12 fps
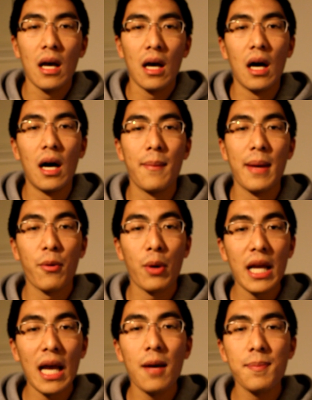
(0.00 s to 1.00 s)
And what
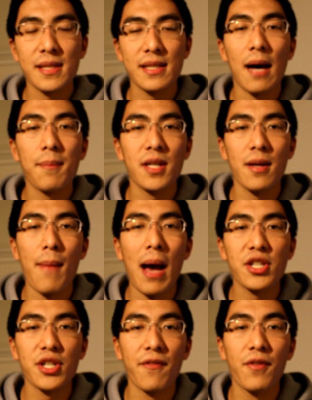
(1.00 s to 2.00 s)
it helps is help to
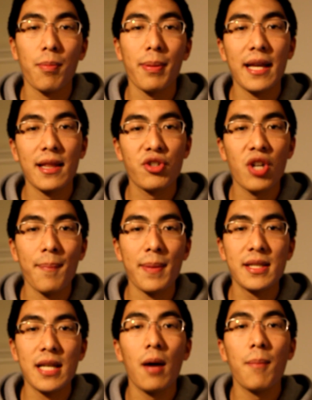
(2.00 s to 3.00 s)
imagine if you're playing the
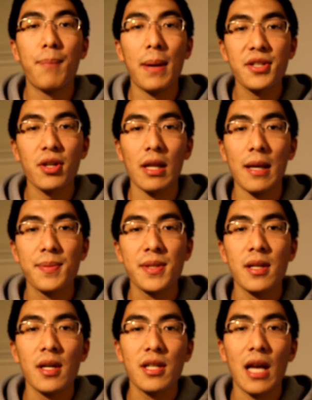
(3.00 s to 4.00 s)
trumpet to help buzz your
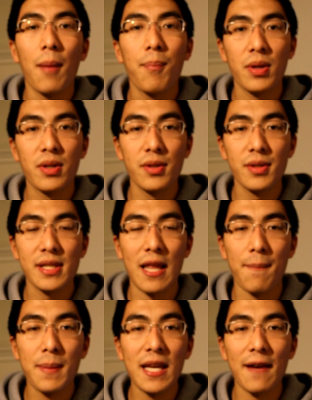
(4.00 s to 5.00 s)
lips to help produce
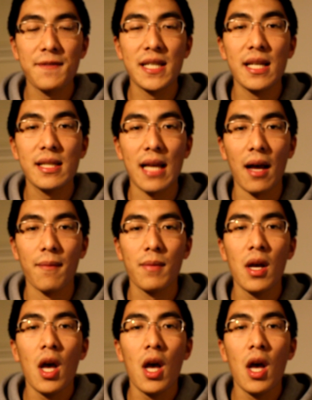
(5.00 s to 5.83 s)
that PFT sound.